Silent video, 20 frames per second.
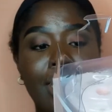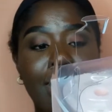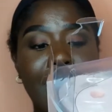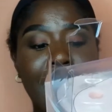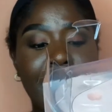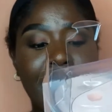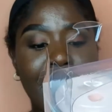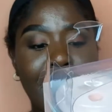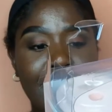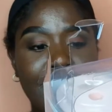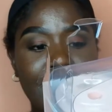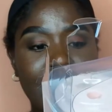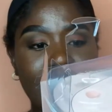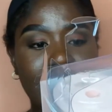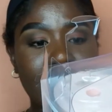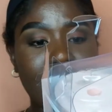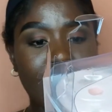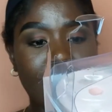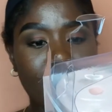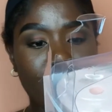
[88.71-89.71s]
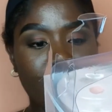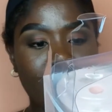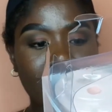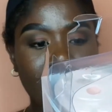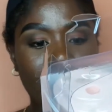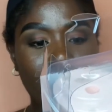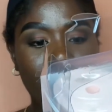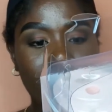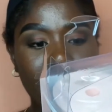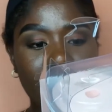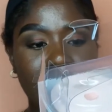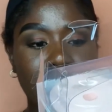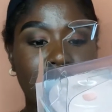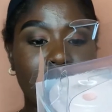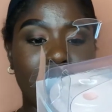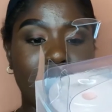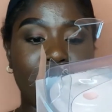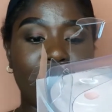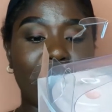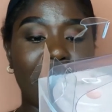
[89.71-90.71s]
and it's a facial
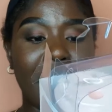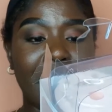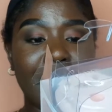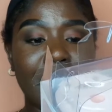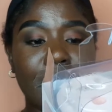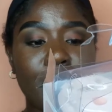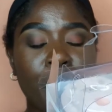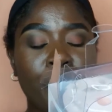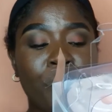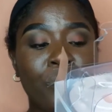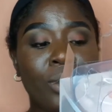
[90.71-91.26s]
cleansing device.